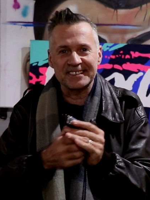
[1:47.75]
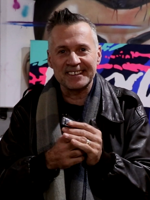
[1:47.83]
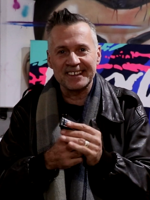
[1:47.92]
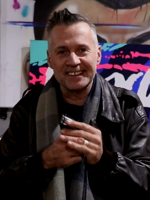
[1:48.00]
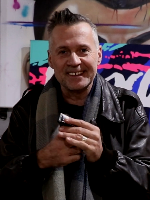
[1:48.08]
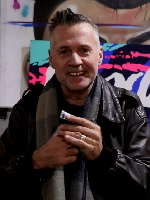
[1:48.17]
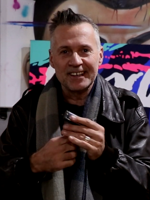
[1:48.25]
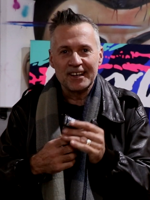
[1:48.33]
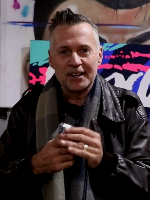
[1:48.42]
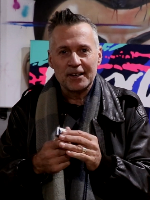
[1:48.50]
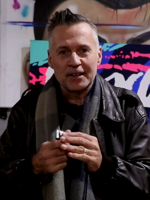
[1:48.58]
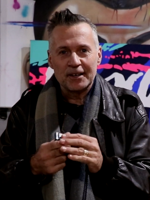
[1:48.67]

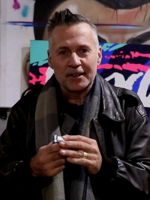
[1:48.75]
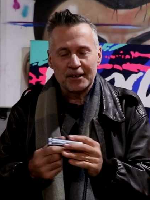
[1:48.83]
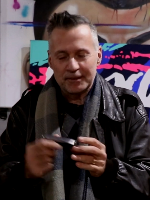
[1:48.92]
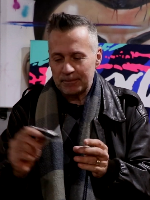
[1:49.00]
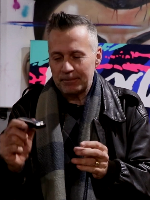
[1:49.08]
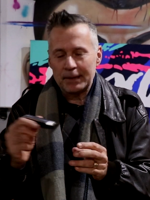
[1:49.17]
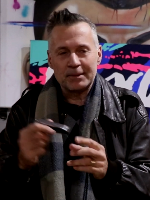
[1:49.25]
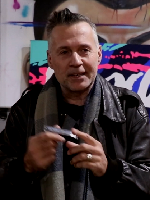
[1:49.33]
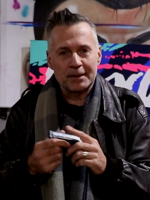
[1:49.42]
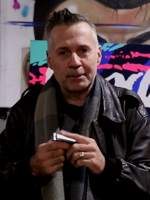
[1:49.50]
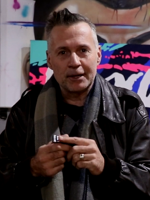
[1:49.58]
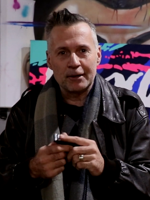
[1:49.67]
So maybe
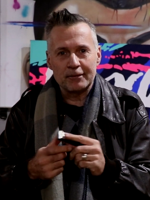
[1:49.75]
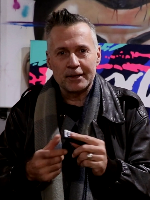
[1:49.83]
get a pair